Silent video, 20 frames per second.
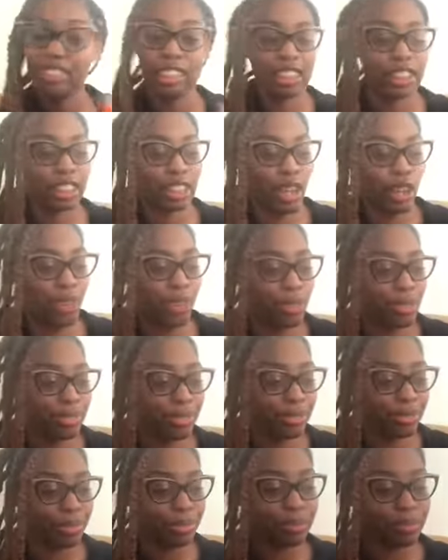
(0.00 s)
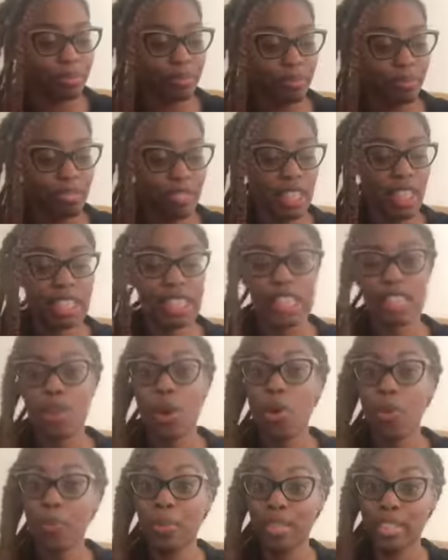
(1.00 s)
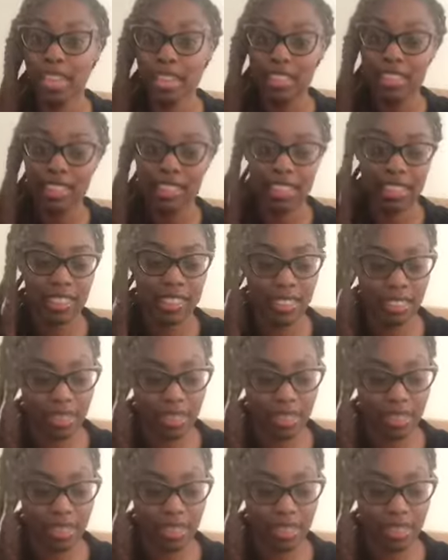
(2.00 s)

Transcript: So let's open it